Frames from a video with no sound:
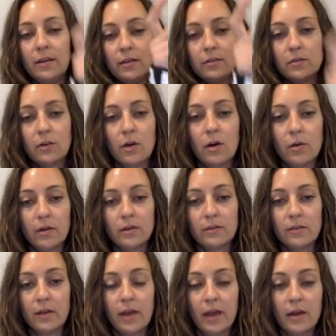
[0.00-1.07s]
is to go into
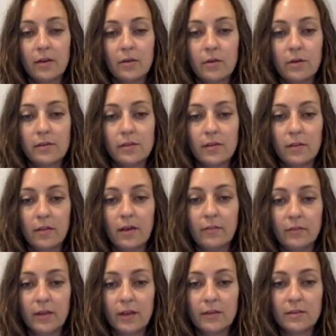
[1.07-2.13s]
the categories on the
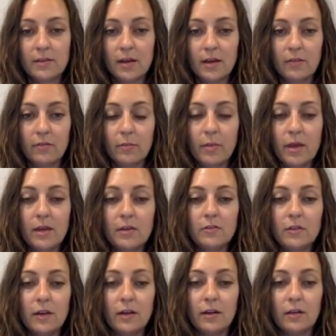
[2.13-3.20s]
left-hand side of the
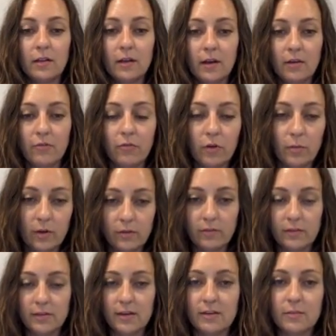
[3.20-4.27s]
page and click on Formative
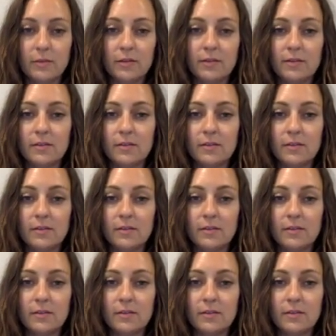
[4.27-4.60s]
Assessments.